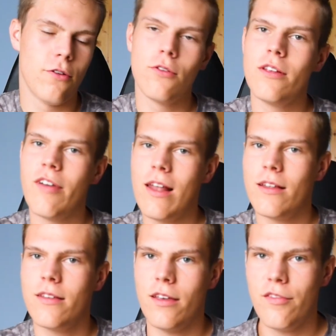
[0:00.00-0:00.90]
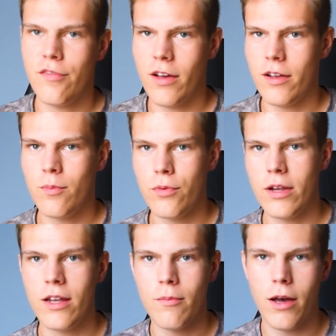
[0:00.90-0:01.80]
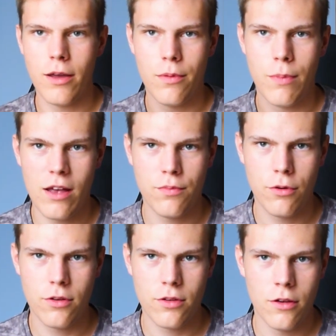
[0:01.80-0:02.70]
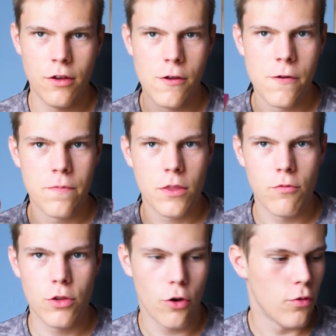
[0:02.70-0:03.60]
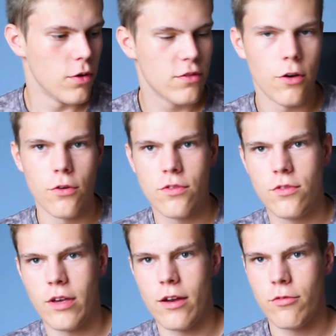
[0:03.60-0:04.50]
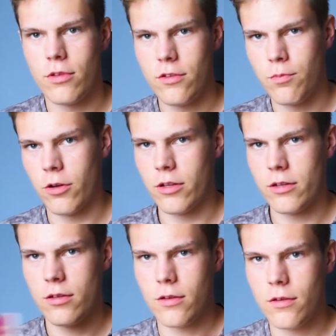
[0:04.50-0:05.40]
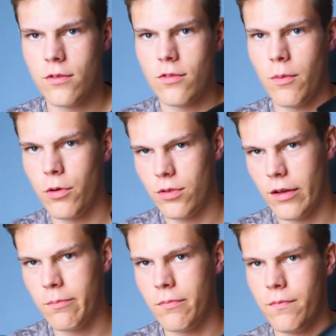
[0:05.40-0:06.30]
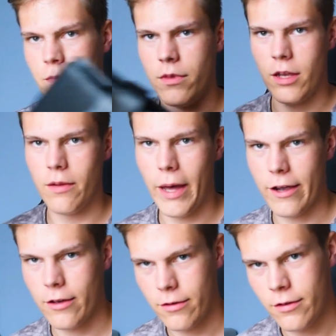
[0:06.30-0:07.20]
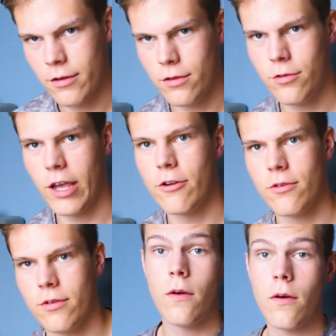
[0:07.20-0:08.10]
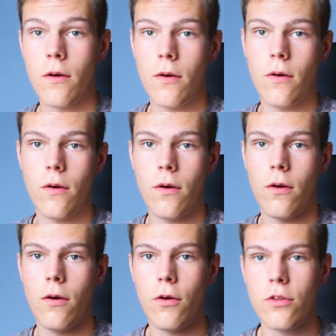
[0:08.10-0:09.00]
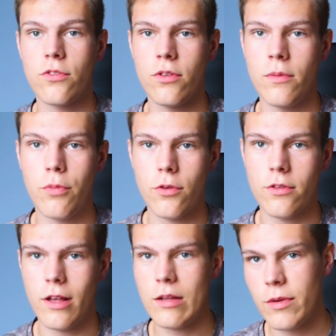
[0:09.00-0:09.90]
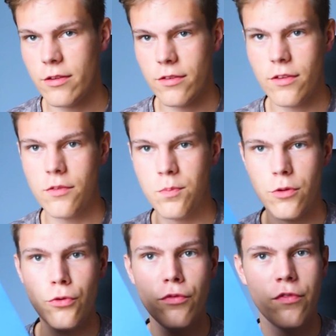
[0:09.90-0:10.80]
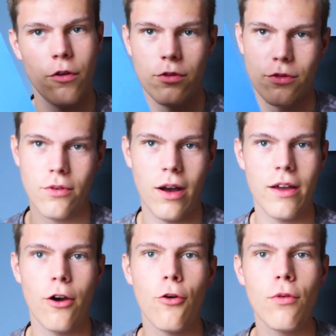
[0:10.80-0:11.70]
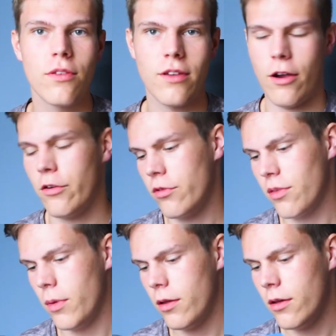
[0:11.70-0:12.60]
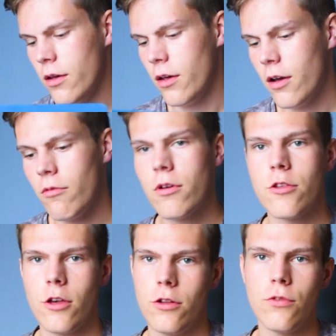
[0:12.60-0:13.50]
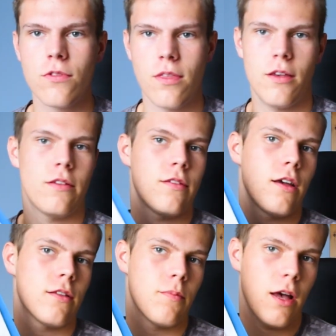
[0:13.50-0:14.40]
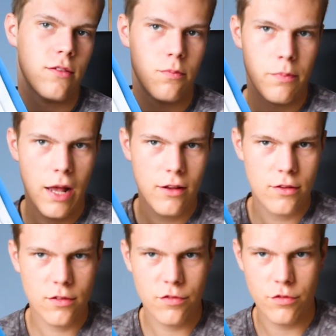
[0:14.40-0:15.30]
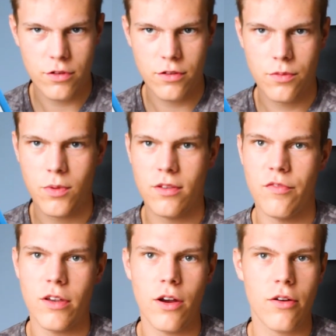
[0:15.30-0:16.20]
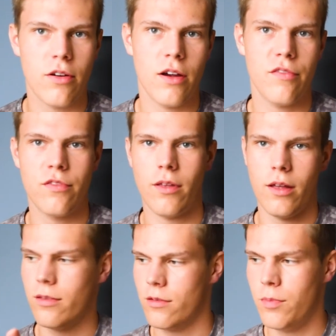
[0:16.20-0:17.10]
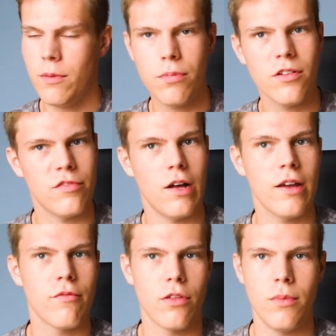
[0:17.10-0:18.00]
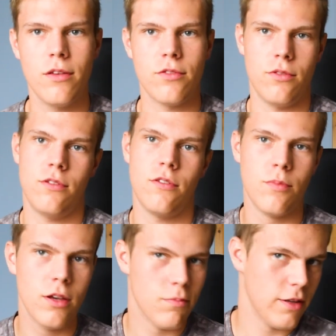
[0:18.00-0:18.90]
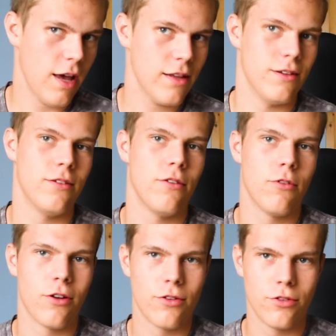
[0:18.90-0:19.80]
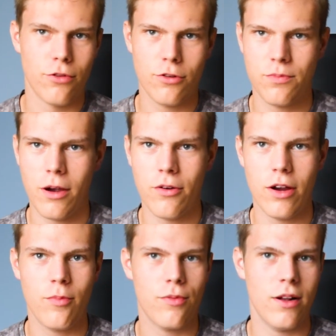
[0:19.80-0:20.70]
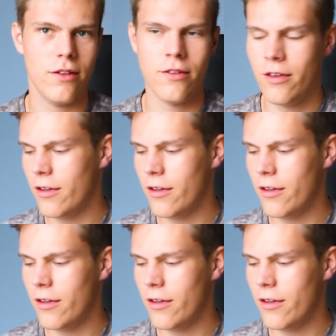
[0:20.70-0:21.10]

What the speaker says: are only valid if I bring my passport, which always goes together with this booklet, so I put them in the back together. Also, an important element is this blue folder I always carry with me, which includes things like the mass and balance for the specific aircraft and people flying with me. So this is me and my dad in a 100 horsepower airplane.